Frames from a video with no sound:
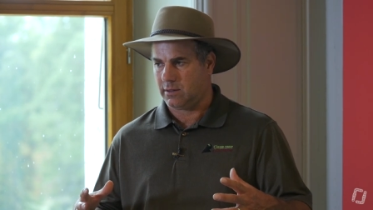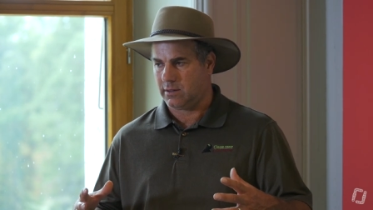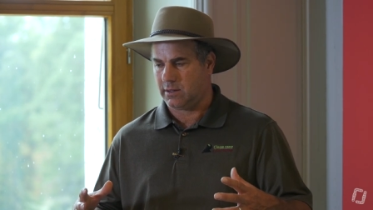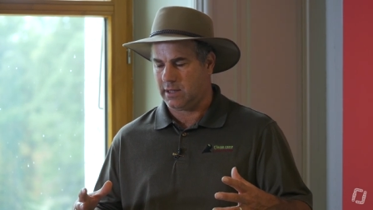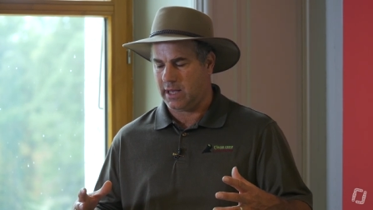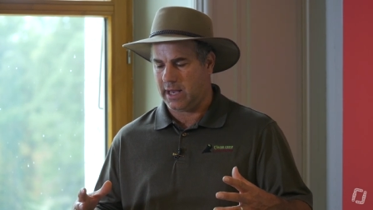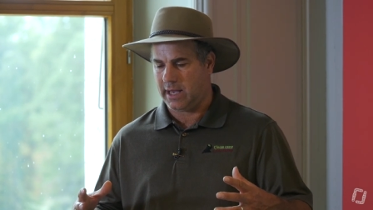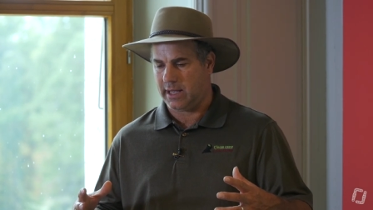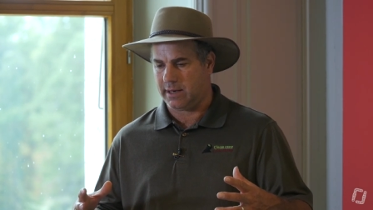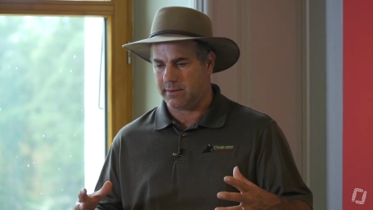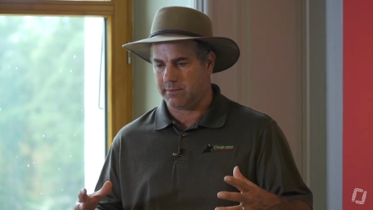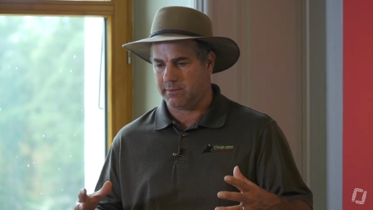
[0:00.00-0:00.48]

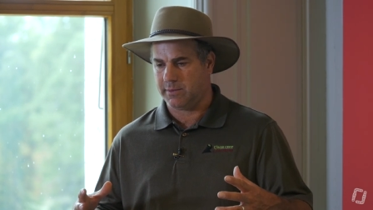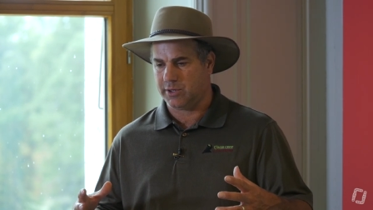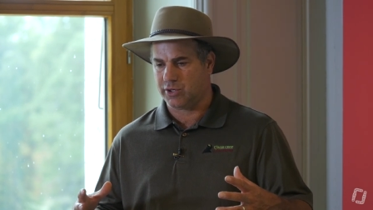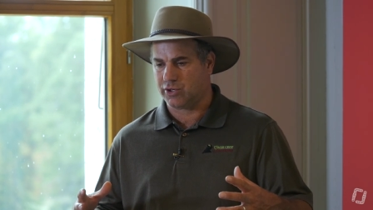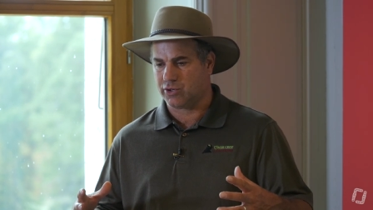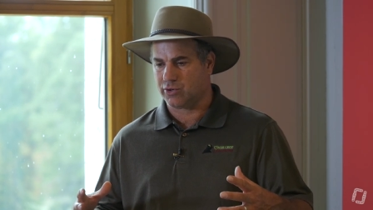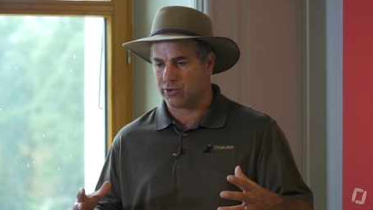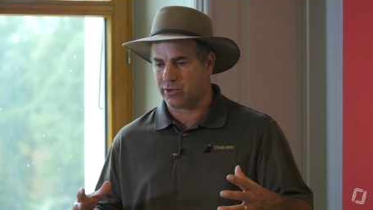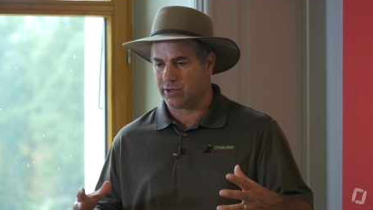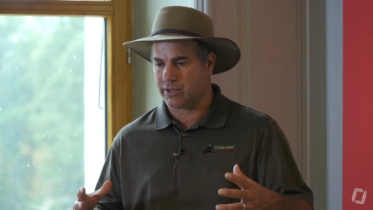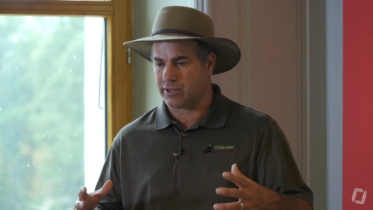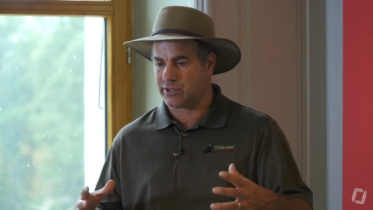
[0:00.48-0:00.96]
that
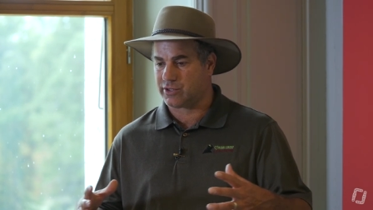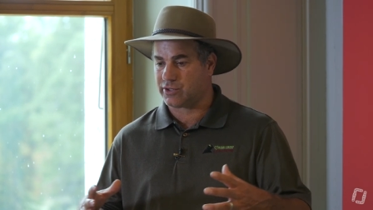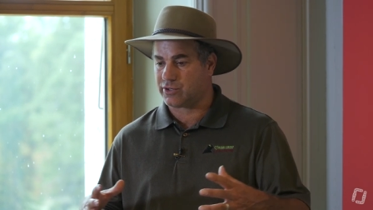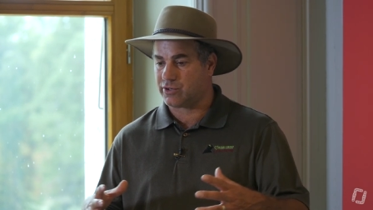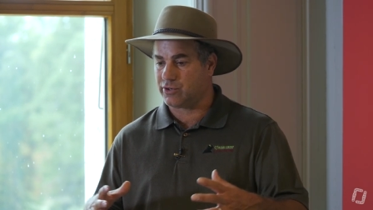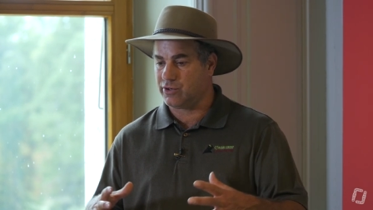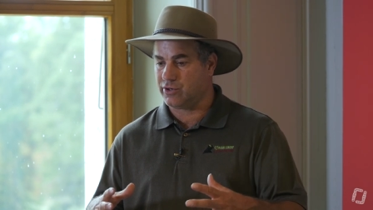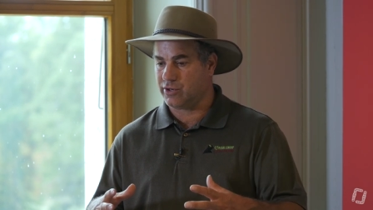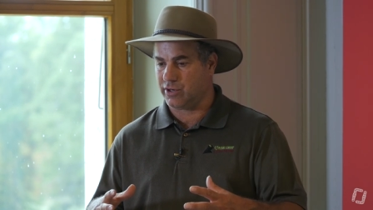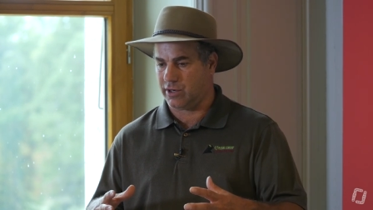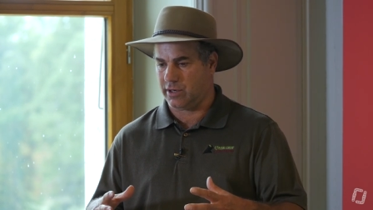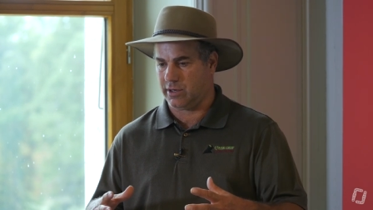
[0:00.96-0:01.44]
matures
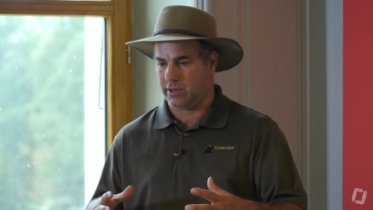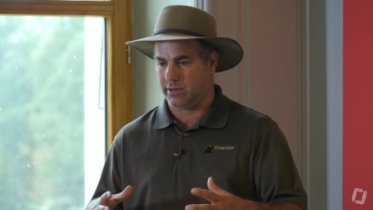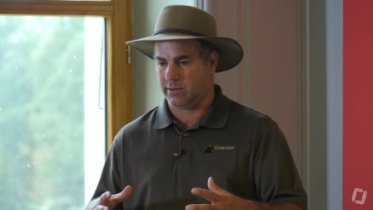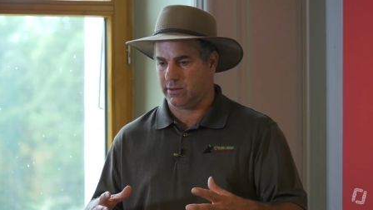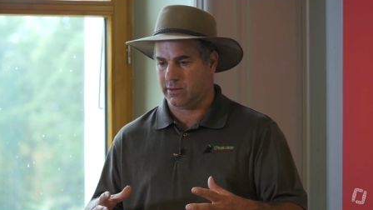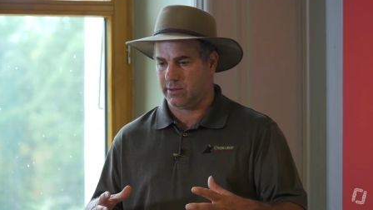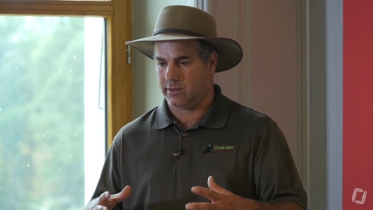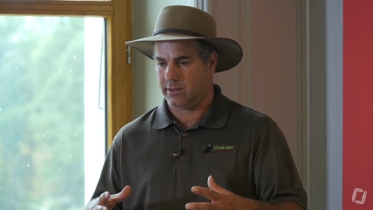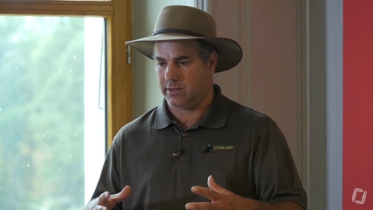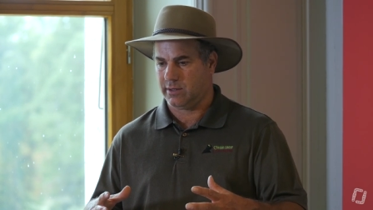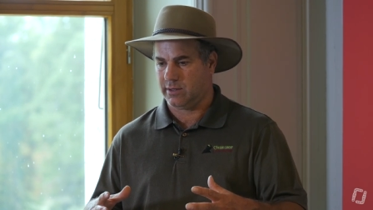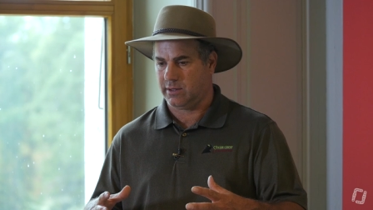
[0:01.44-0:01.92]
sooner
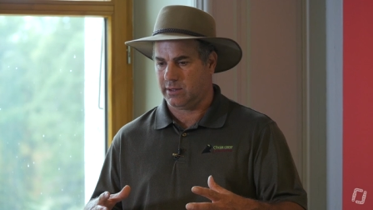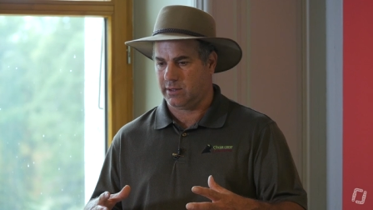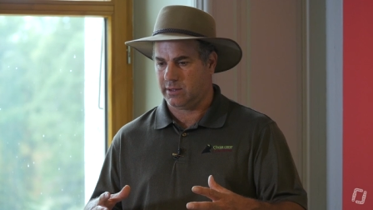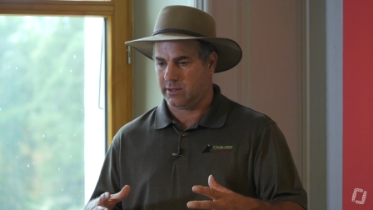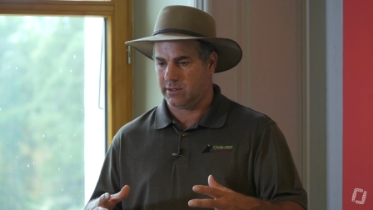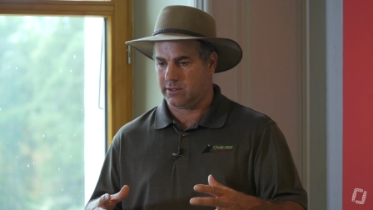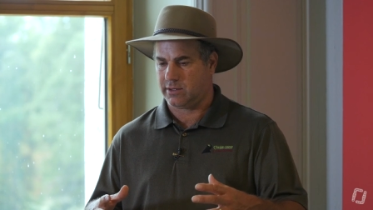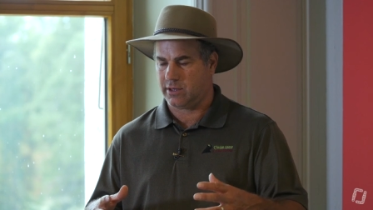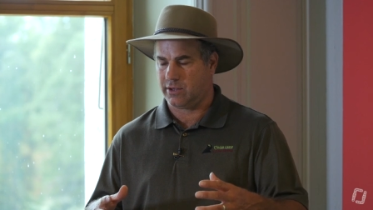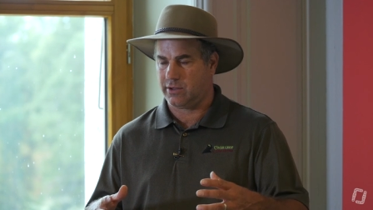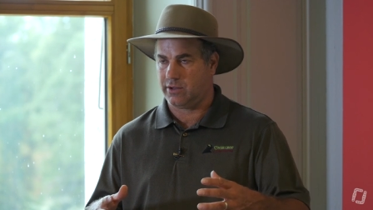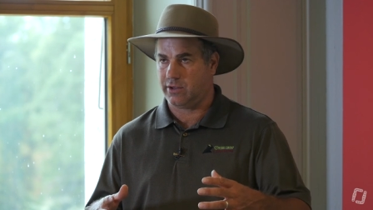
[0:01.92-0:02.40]

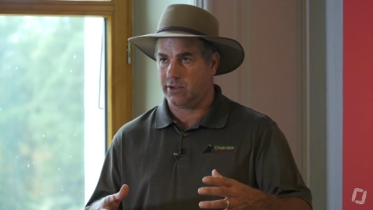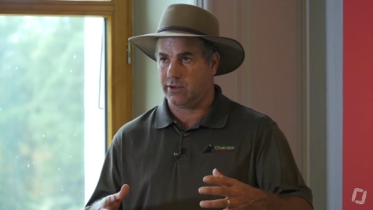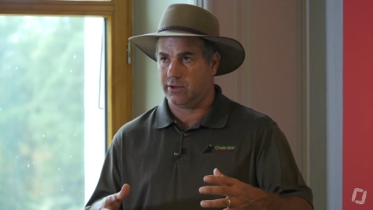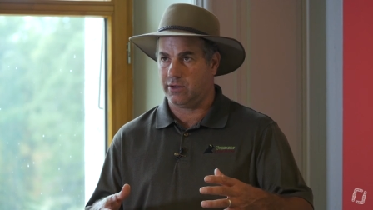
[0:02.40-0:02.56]
so you,